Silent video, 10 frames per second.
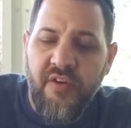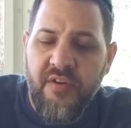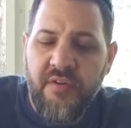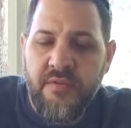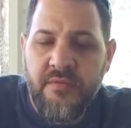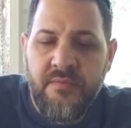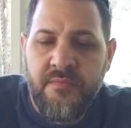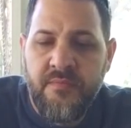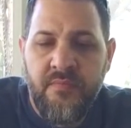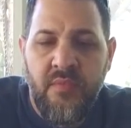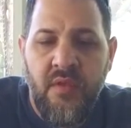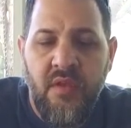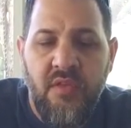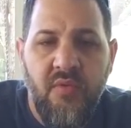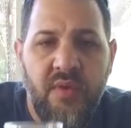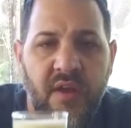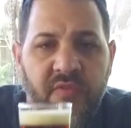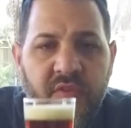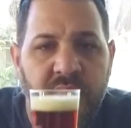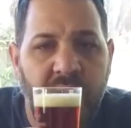Let's see what we got
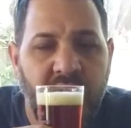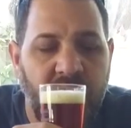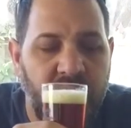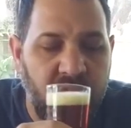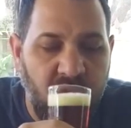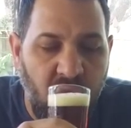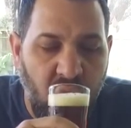for specs on this.